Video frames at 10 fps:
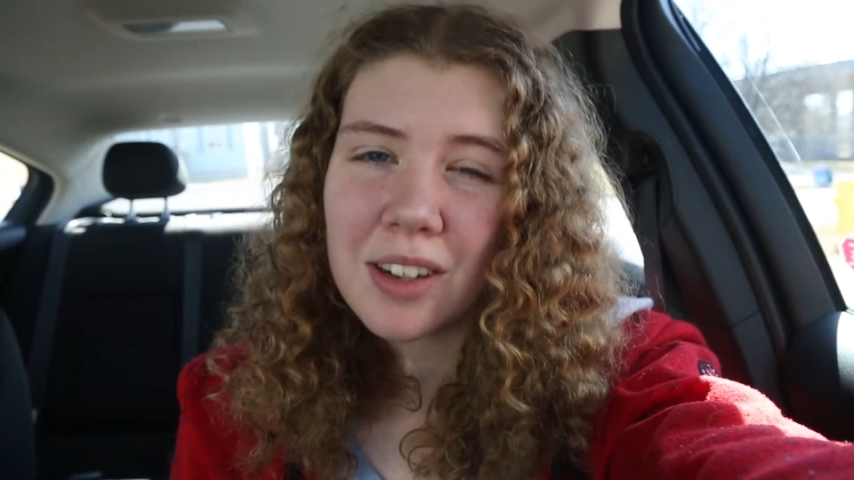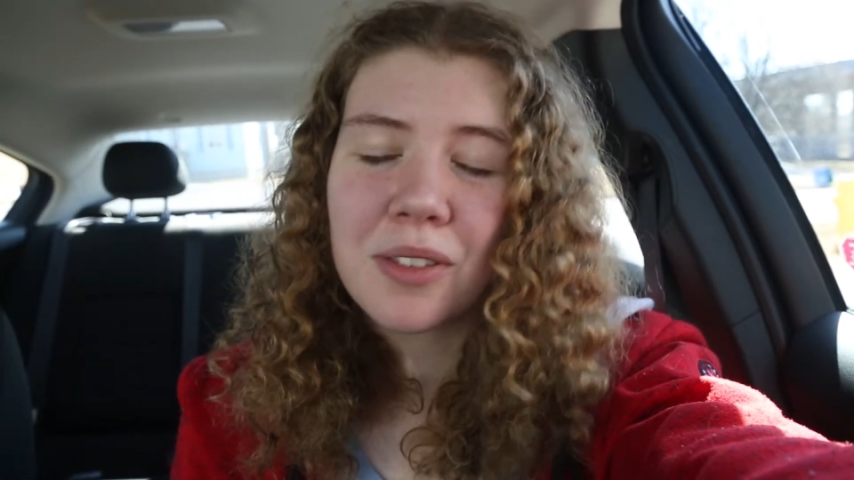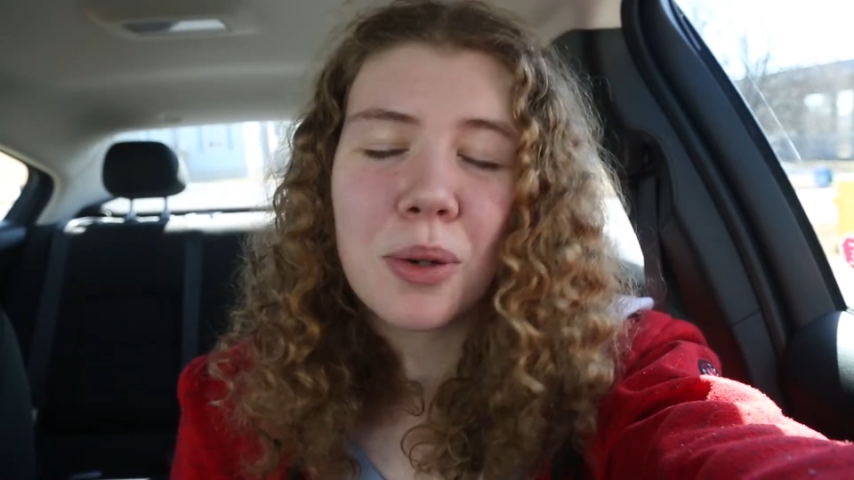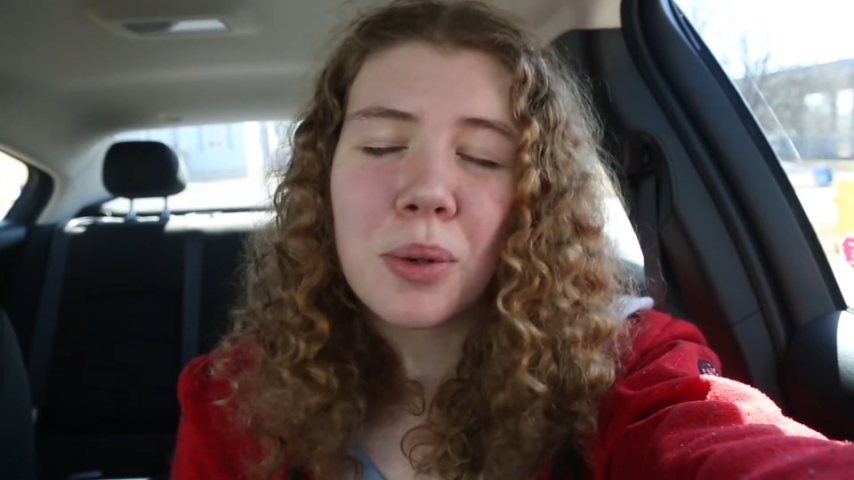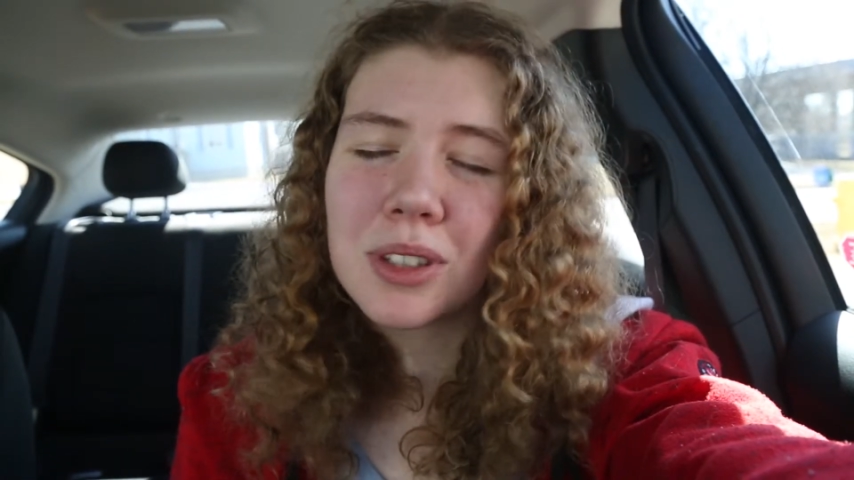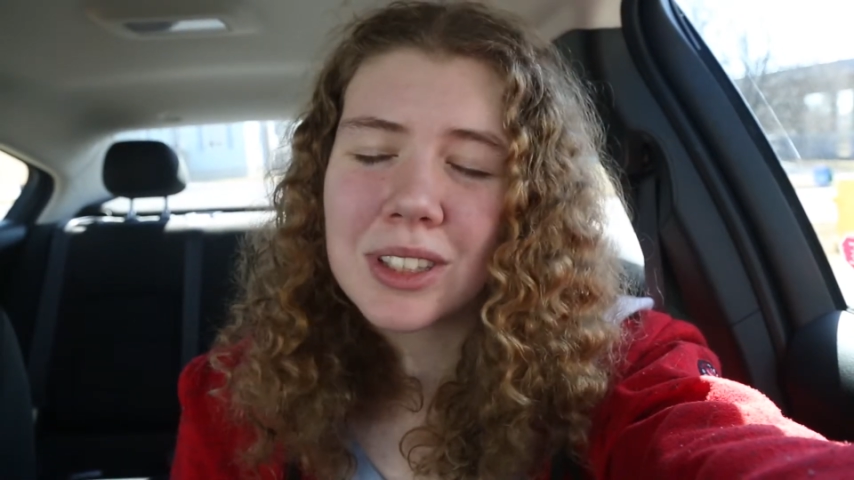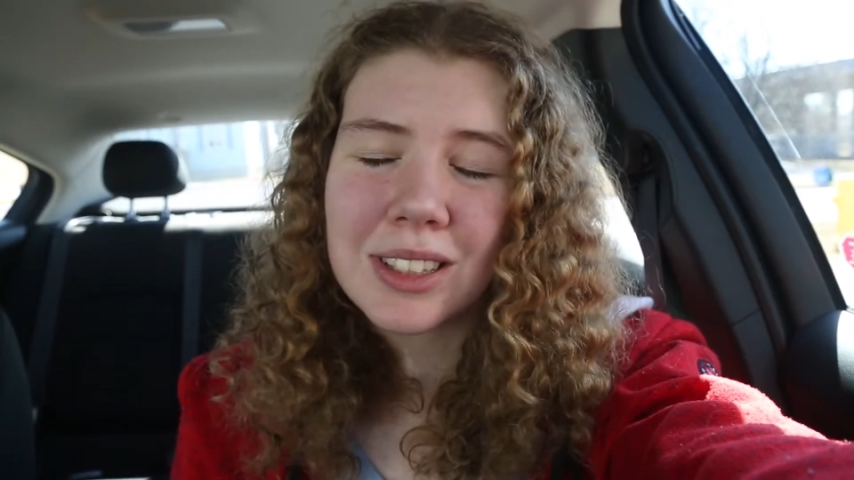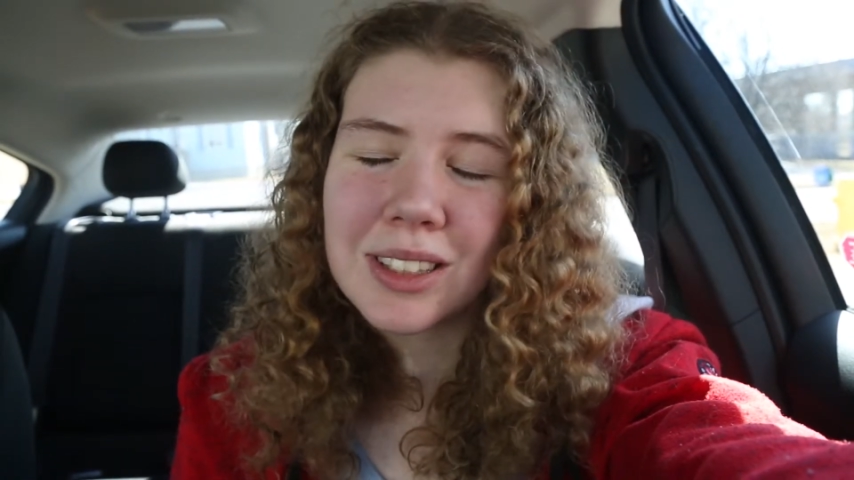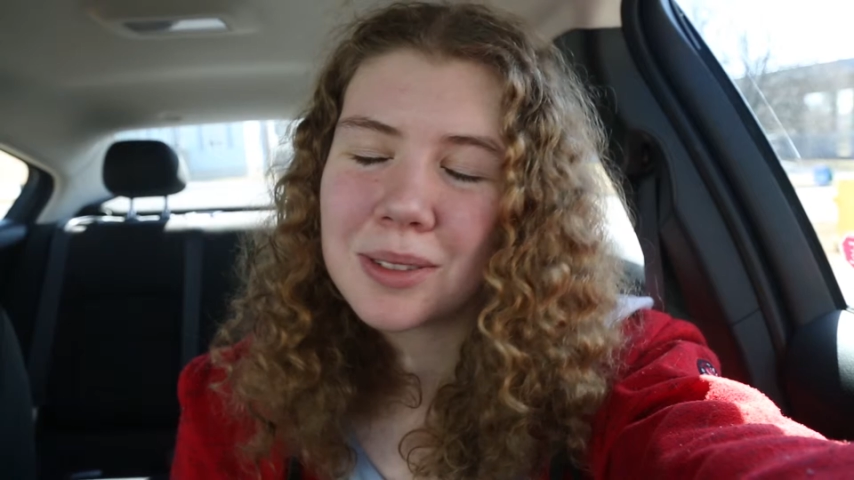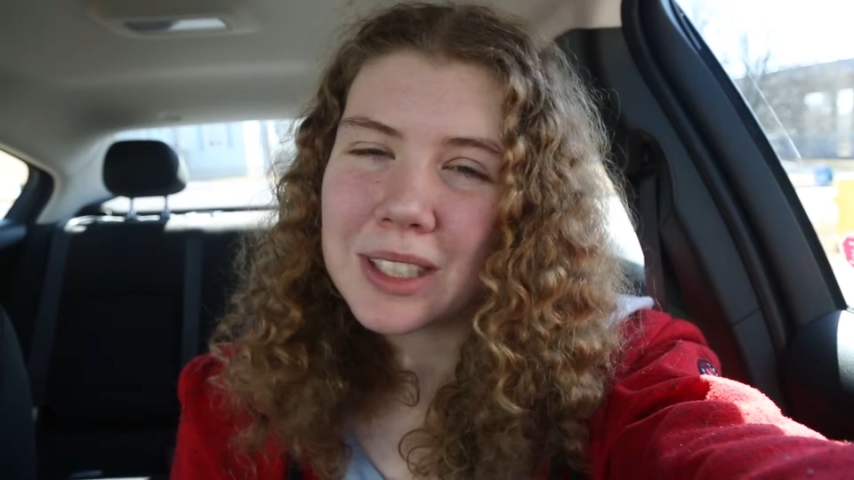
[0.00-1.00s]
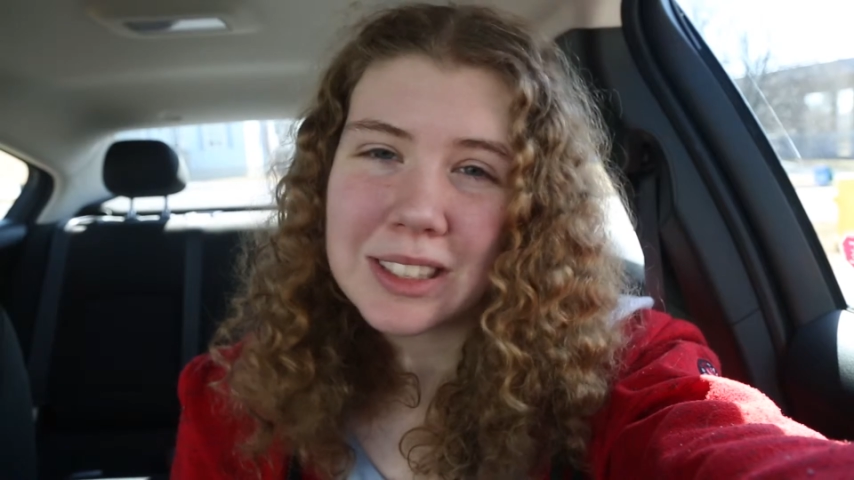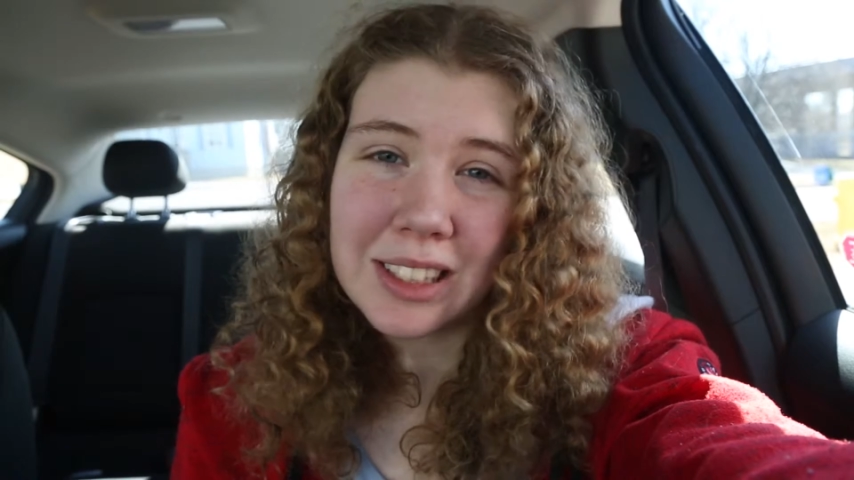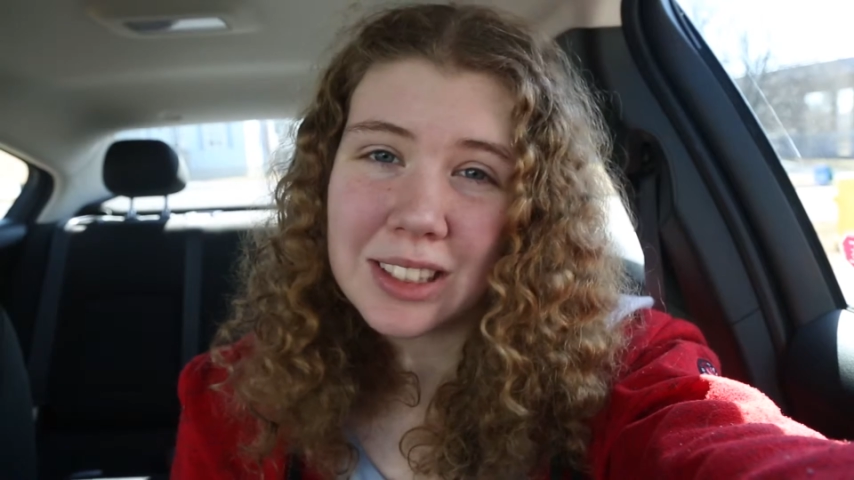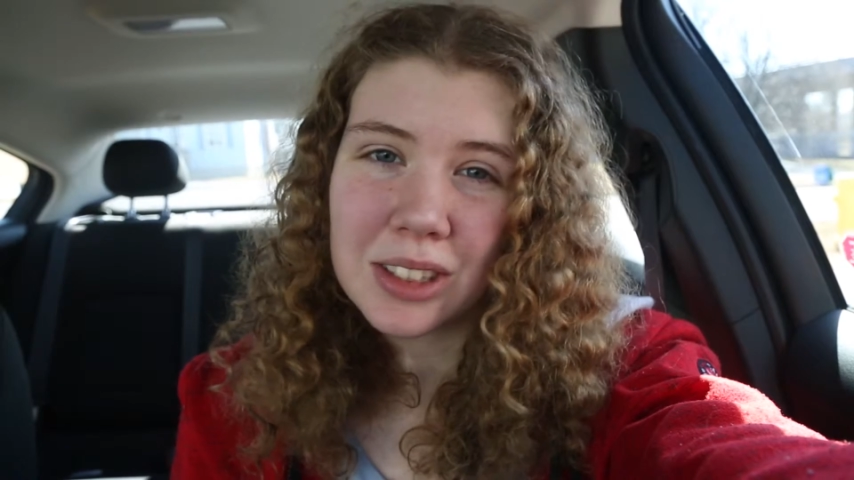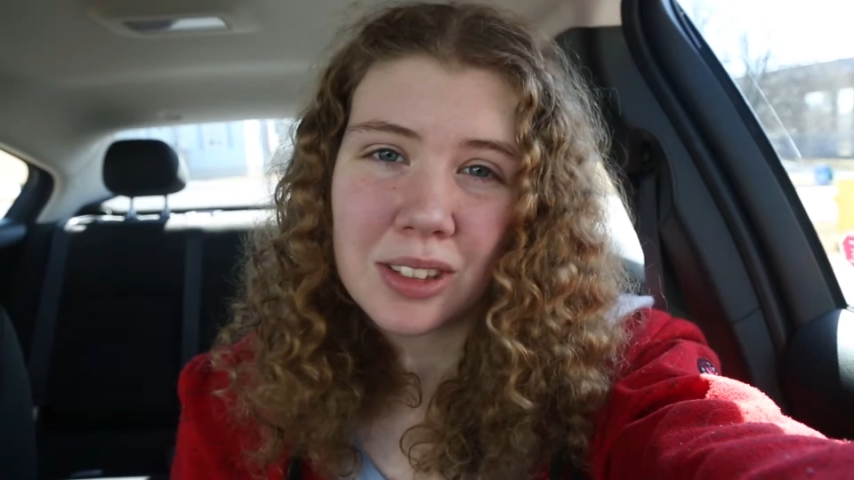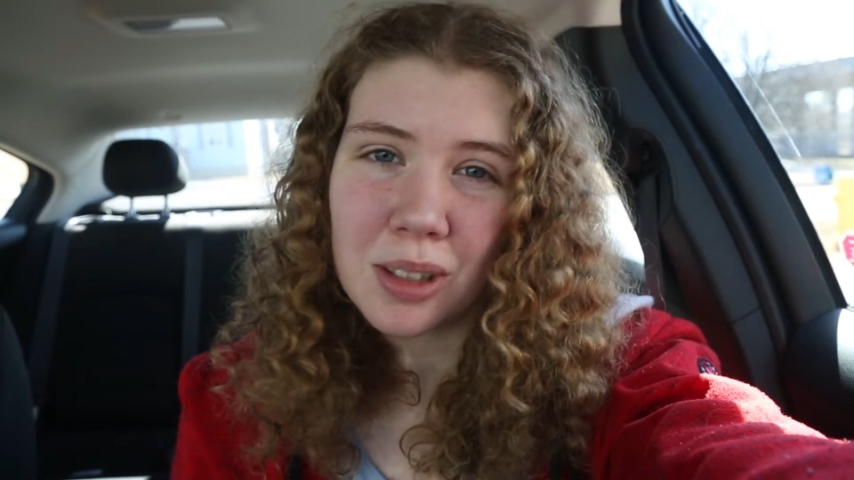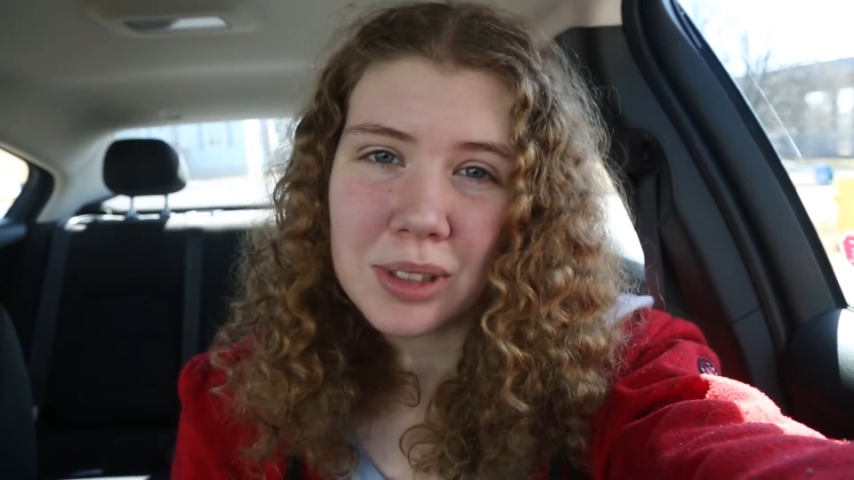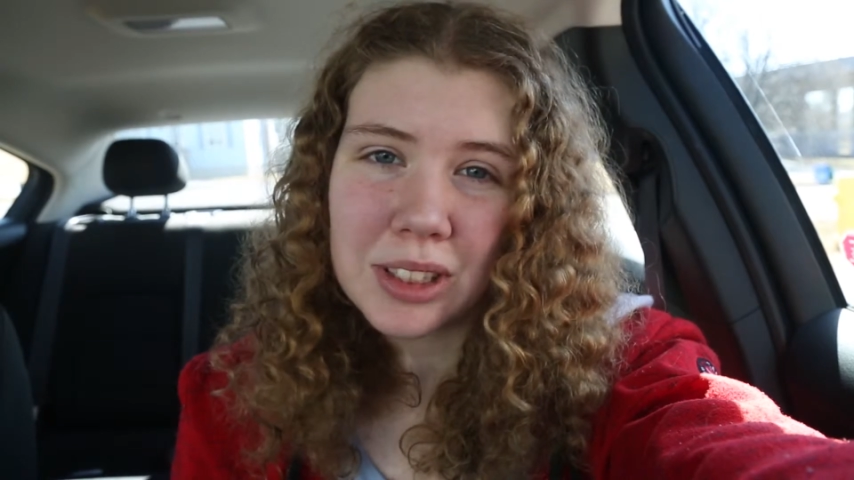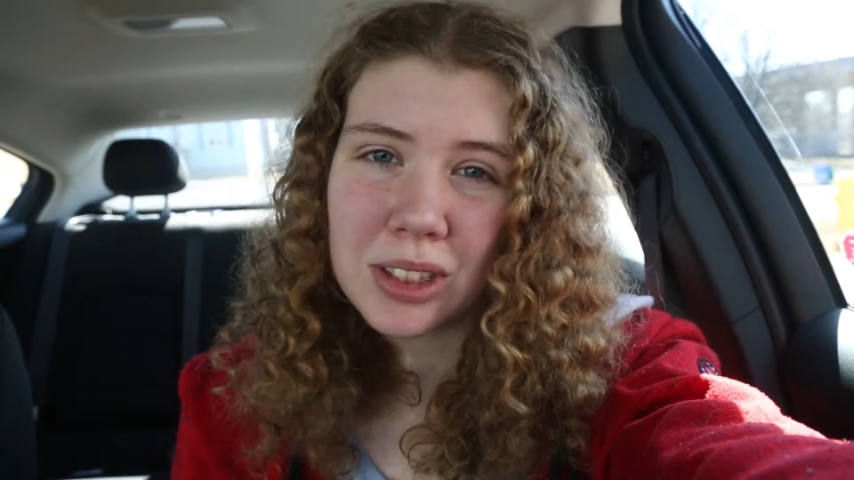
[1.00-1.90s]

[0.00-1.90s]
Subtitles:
Of course, the residents are always